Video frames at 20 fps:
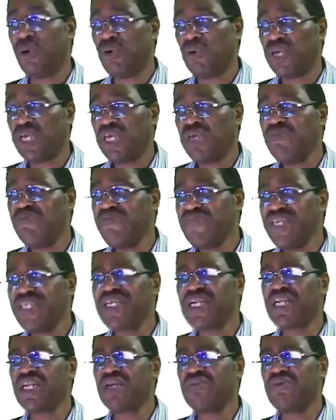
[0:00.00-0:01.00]

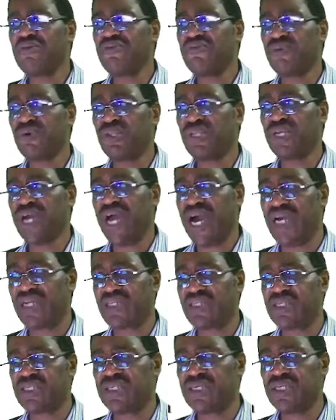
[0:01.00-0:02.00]
immediately before the
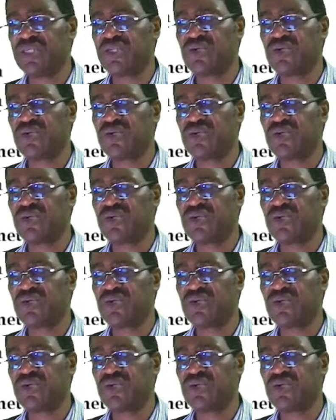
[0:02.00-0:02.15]
accident